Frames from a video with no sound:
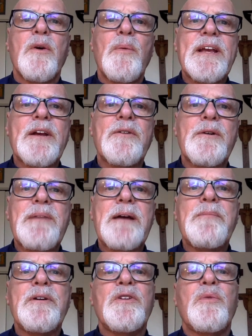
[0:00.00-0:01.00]
We can
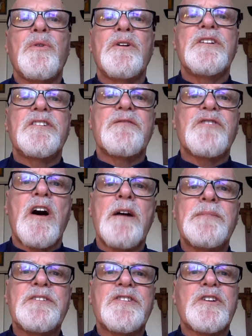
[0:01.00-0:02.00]
remember the words of
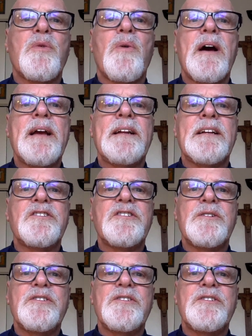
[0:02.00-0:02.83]
Thomas Aquinas,